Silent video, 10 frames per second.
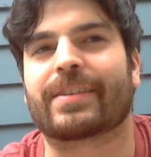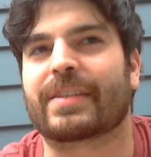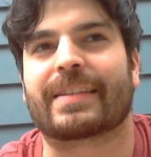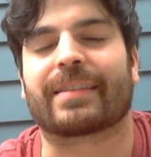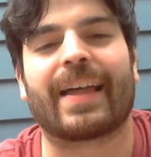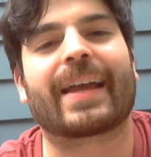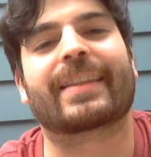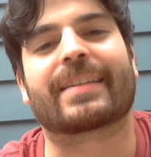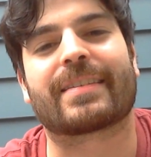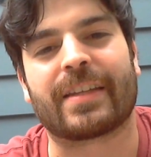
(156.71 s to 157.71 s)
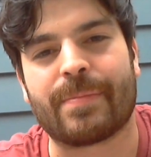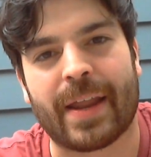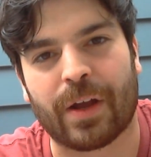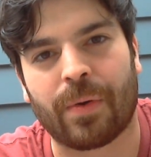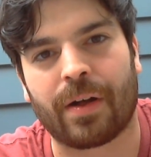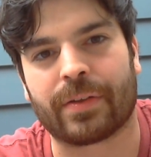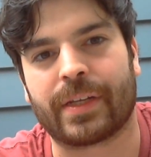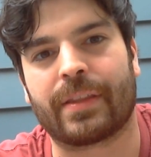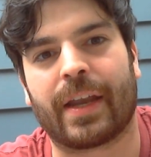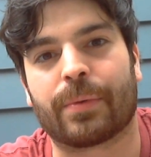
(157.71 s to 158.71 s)
It's lacking that cinematic
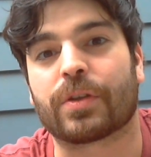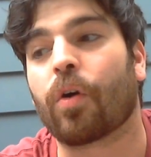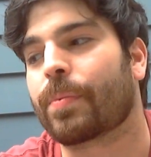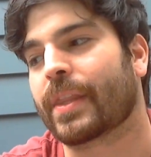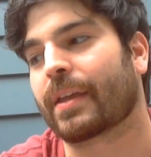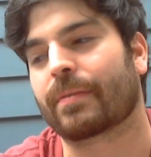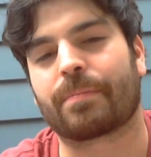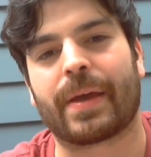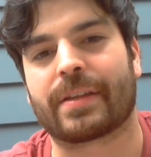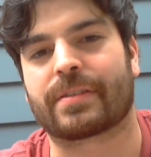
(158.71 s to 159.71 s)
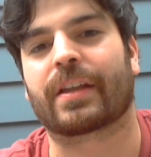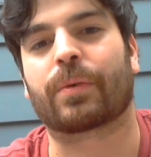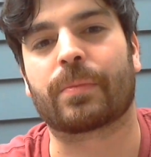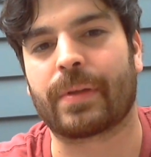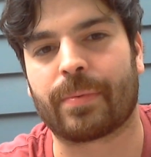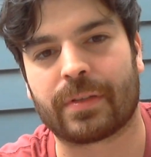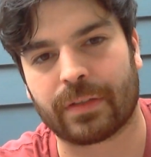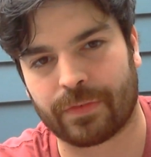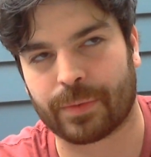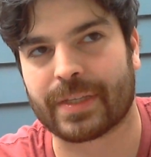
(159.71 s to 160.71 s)
quality that I was hoping that Panasonic would be able to
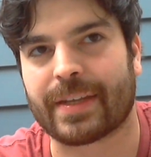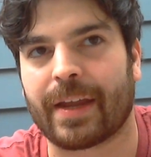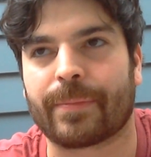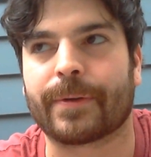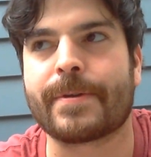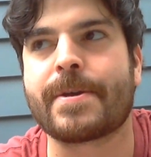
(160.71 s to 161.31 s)
deliver with this camera.